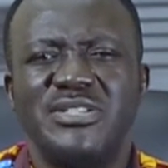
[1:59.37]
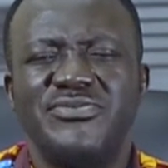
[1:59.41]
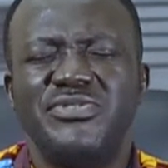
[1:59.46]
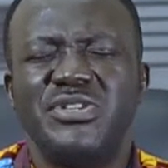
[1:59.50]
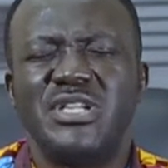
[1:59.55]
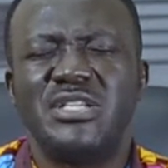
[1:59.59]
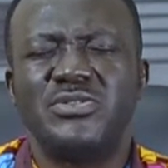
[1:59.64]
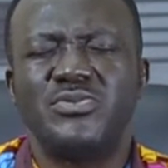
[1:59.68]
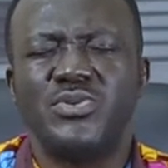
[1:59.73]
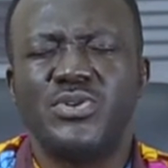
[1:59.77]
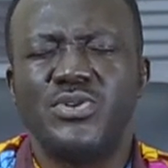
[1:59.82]

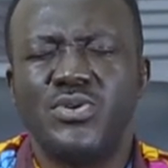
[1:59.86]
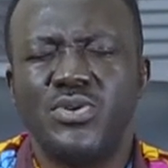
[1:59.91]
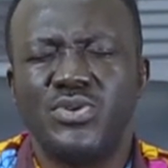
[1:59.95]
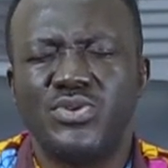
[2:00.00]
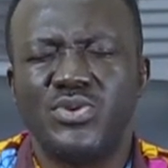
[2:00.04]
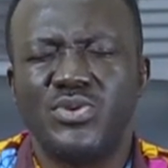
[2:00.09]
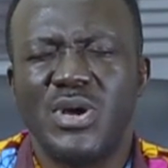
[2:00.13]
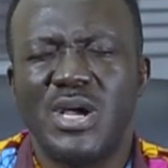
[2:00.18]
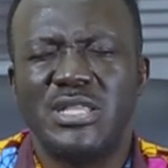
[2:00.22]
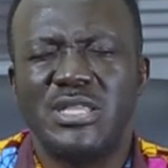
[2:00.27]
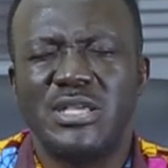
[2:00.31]
even as we
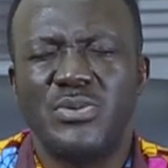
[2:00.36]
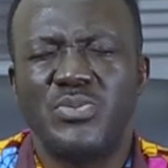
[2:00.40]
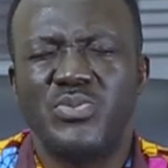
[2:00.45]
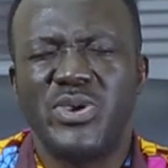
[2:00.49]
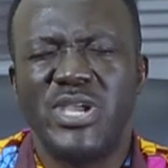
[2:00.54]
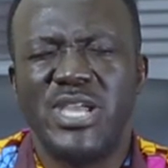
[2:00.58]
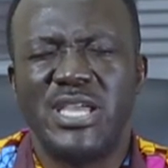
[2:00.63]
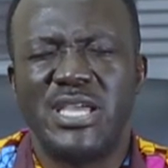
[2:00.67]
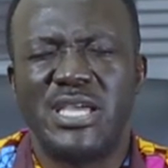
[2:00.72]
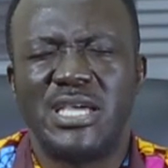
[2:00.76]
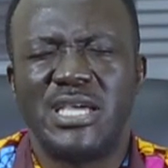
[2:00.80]
go throughout the
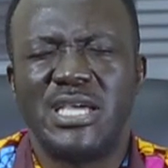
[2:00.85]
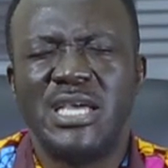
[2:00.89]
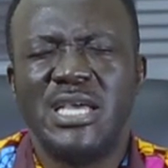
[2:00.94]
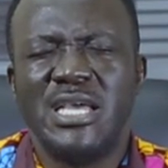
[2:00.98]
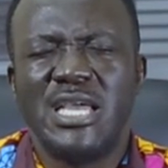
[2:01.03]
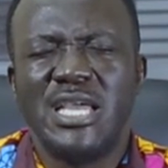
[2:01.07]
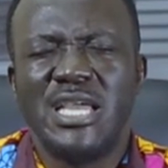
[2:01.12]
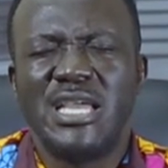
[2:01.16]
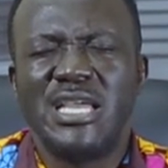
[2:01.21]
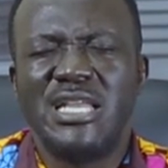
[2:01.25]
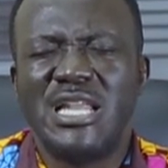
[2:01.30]
week,
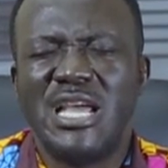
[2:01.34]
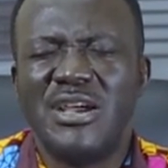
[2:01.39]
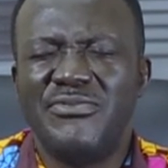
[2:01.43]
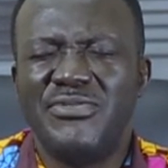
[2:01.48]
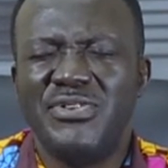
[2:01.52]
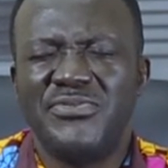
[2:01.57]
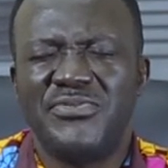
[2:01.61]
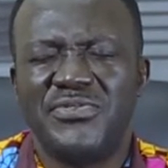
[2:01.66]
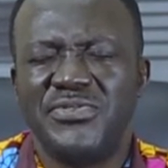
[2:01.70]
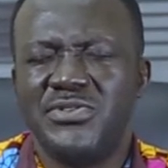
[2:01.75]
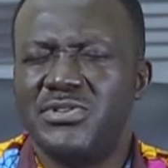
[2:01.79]
in
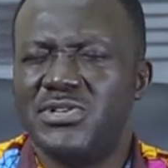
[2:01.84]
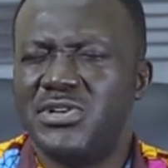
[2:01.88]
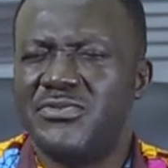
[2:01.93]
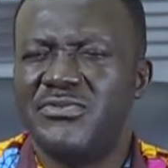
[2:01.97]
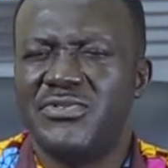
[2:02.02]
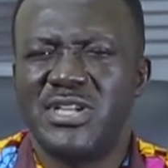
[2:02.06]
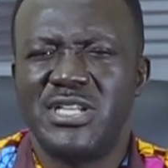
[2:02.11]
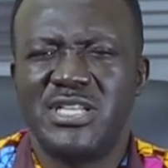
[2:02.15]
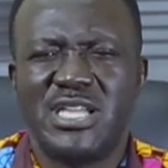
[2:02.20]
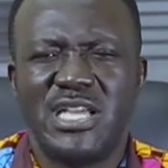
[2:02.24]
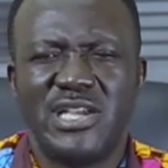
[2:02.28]
every field
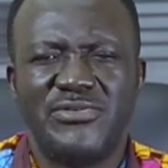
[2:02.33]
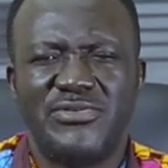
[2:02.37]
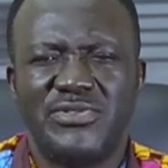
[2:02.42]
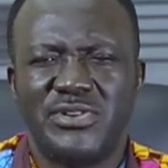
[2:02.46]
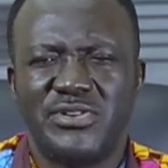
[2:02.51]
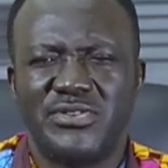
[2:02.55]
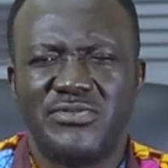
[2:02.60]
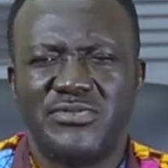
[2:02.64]
of endeavor